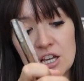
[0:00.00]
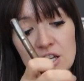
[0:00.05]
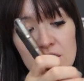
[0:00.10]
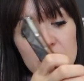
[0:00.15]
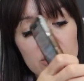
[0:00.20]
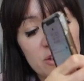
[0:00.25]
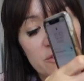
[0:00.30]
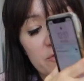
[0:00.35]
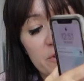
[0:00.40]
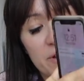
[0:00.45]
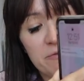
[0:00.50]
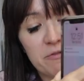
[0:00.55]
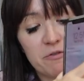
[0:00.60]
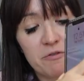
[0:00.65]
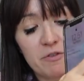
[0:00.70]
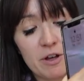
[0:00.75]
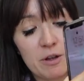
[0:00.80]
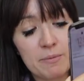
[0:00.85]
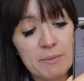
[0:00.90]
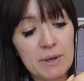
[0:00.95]
So if I'm
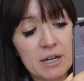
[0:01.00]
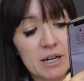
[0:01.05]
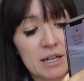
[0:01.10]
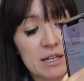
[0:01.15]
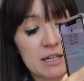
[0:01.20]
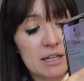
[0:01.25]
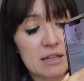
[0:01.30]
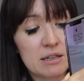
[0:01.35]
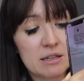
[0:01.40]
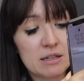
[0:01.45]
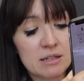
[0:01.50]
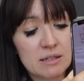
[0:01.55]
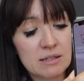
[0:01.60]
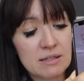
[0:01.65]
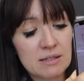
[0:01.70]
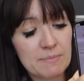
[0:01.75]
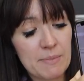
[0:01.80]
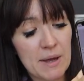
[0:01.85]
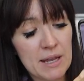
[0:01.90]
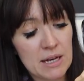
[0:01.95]
filming like the old
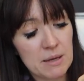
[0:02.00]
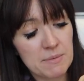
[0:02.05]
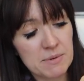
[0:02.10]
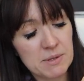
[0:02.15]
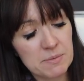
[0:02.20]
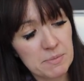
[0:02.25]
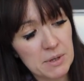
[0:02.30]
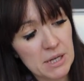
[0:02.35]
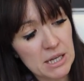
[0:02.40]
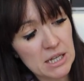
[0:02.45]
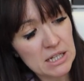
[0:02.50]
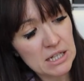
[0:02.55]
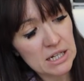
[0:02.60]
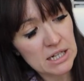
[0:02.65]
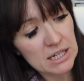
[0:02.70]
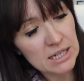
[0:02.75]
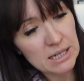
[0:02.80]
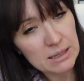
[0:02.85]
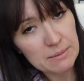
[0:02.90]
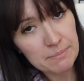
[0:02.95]
sped up speed
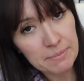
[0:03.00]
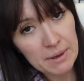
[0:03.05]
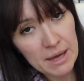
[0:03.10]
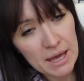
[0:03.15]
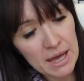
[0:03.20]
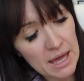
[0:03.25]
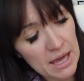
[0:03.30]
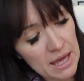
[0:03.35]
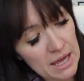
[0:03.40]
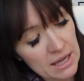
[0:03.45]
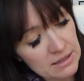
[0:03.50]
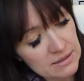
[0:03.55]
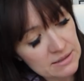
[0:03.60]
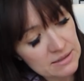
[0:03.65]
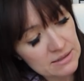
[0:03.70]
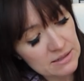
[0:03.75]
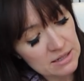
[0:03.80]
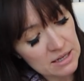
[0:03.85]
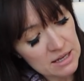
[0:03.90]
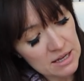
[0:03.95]
clean
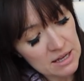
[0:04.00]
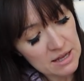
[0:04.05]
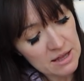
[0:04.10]
bits,